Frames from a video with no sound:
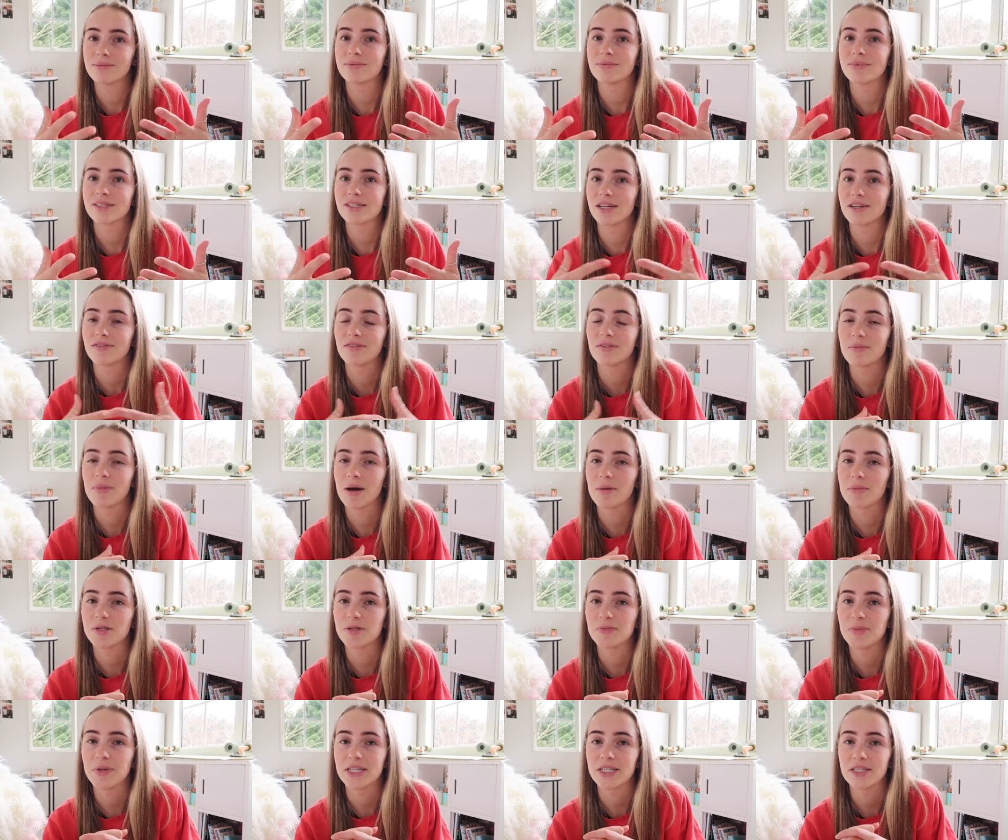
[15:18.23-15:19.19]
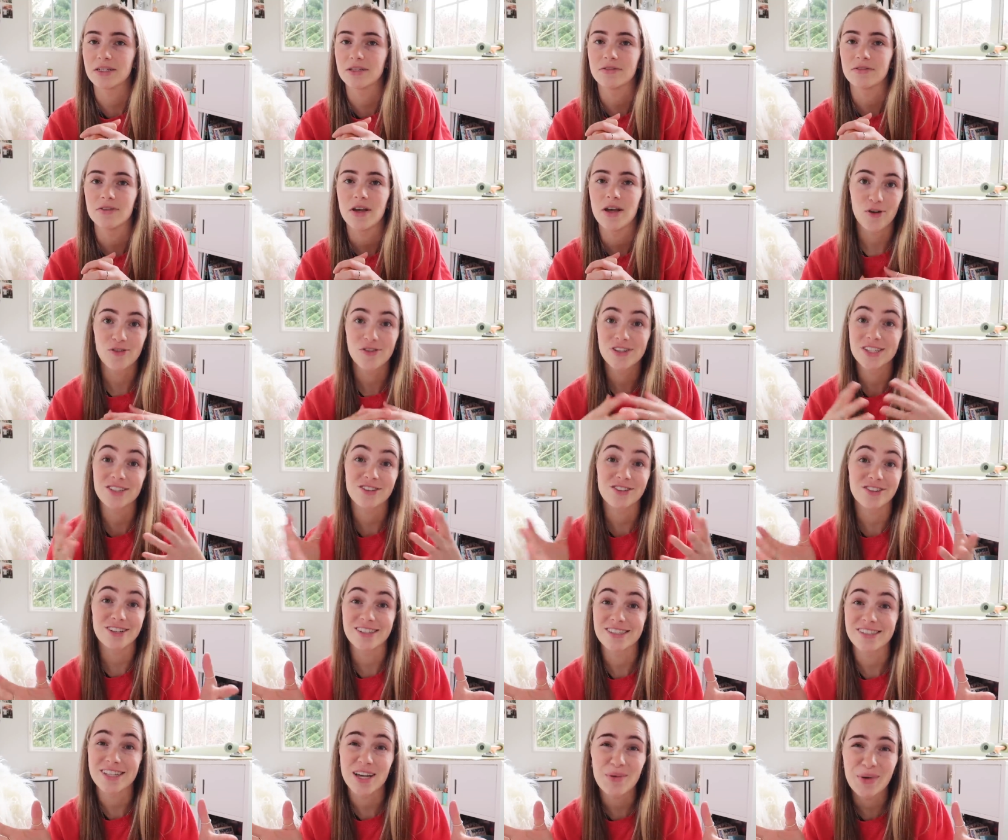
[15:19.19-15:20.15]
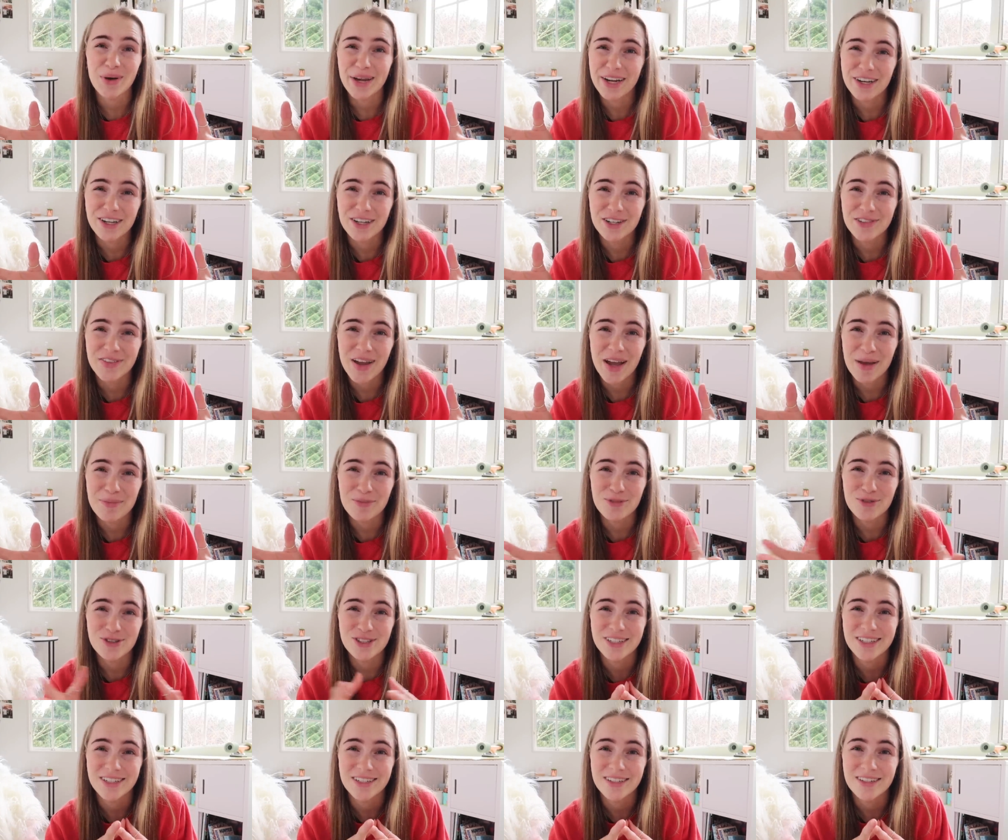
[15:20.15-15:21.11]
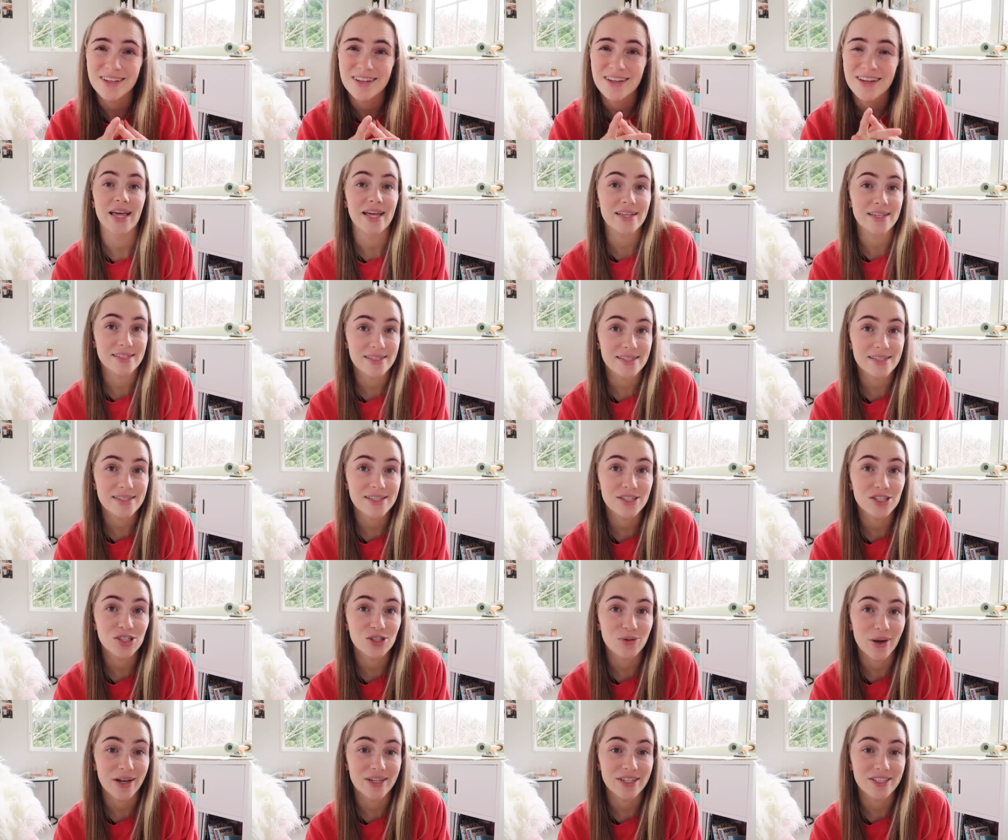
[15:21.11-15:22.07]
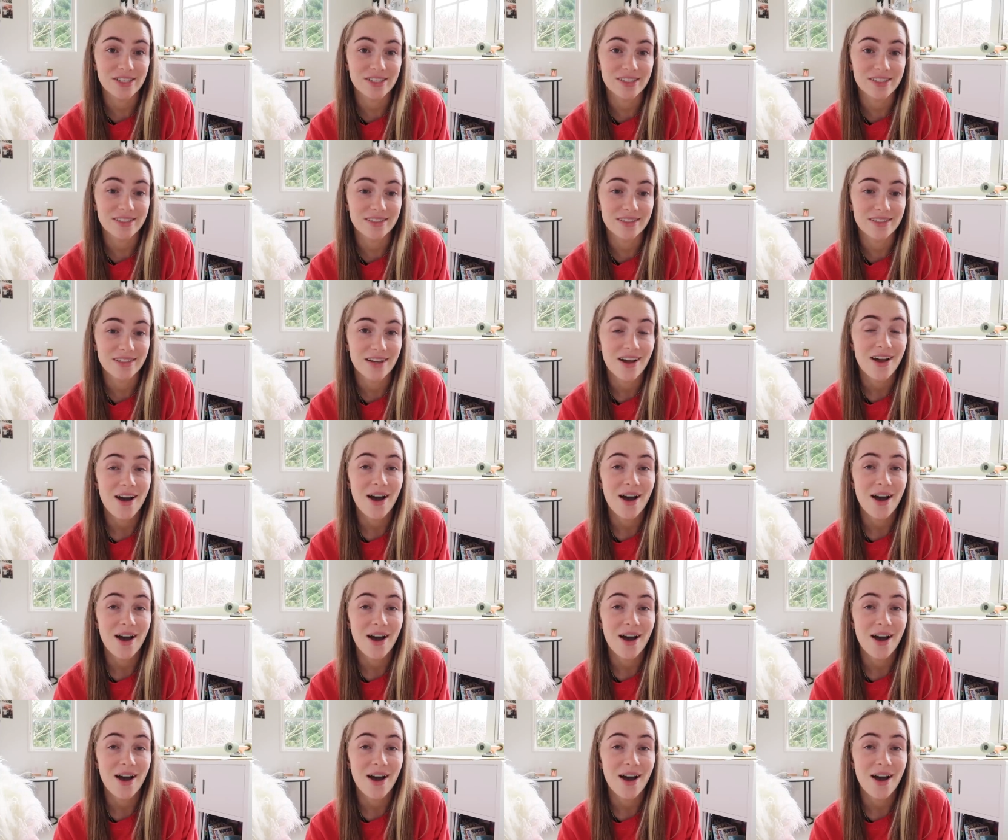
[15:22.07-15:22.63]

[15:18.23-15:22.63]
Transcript: stuff from my perspective. Obviously not going to say what area of Hamilton. That's the situation.